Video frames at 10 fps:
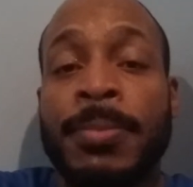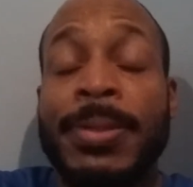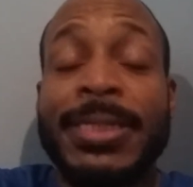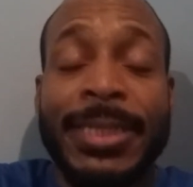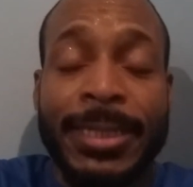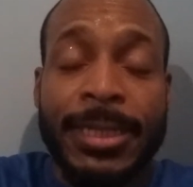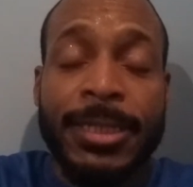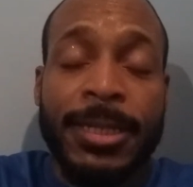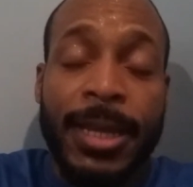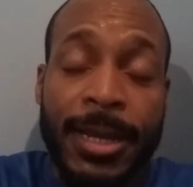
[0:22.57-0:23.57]
because at the end
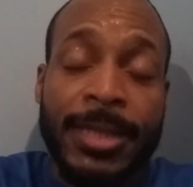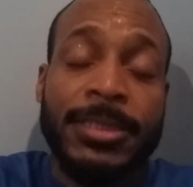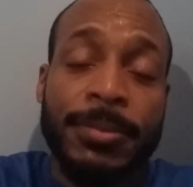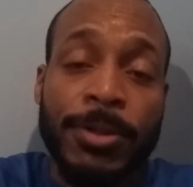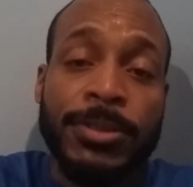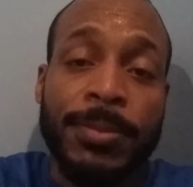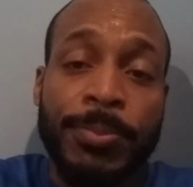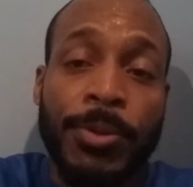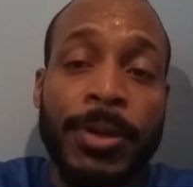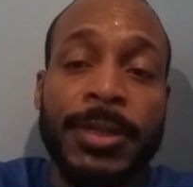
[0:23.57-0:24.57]
of the day, that's the most
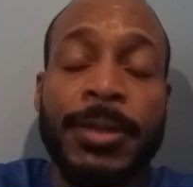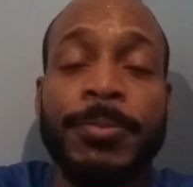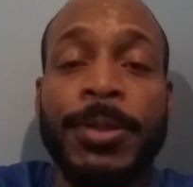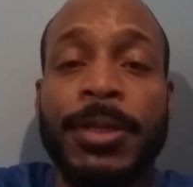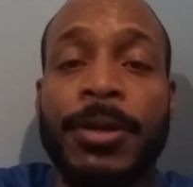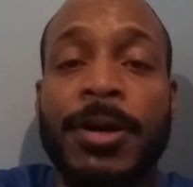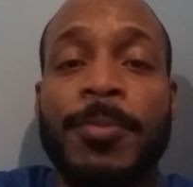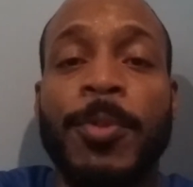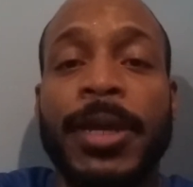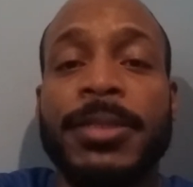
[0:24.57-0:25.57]
important. And when you
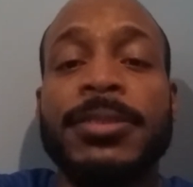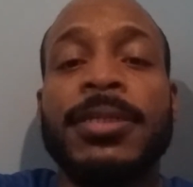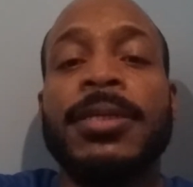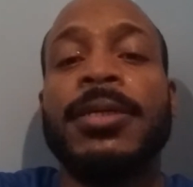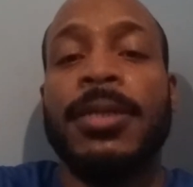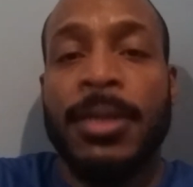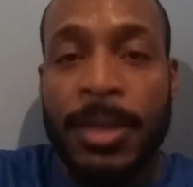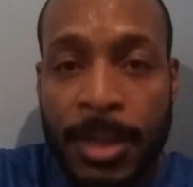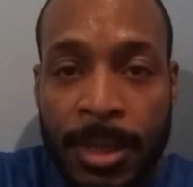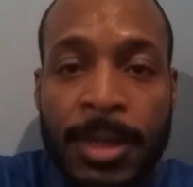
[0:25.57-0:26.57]
go up weights,
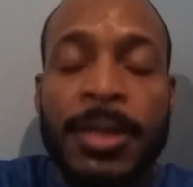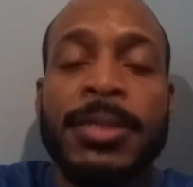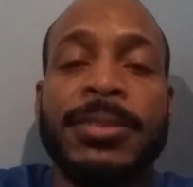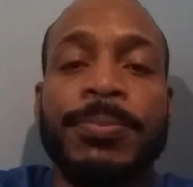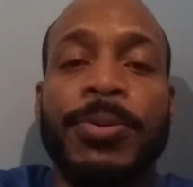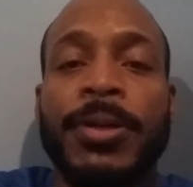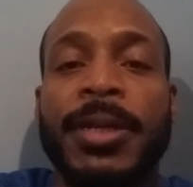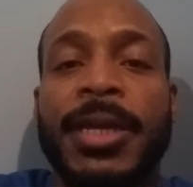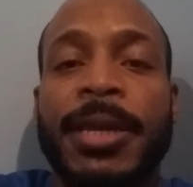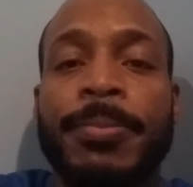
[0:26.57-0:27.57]
it's
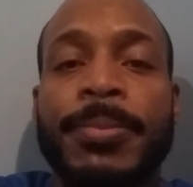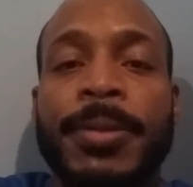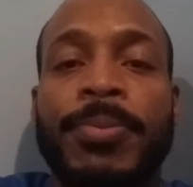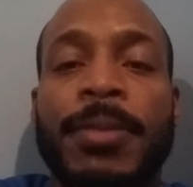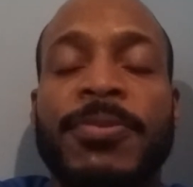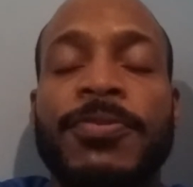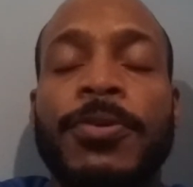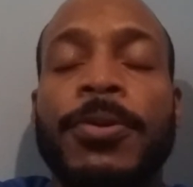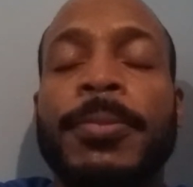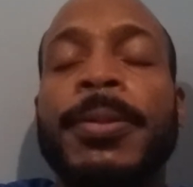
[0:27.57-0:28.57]
important to keep your proper
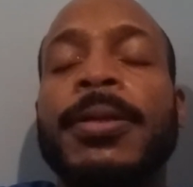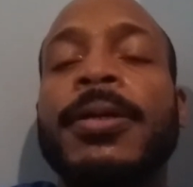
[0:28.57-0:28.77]
form.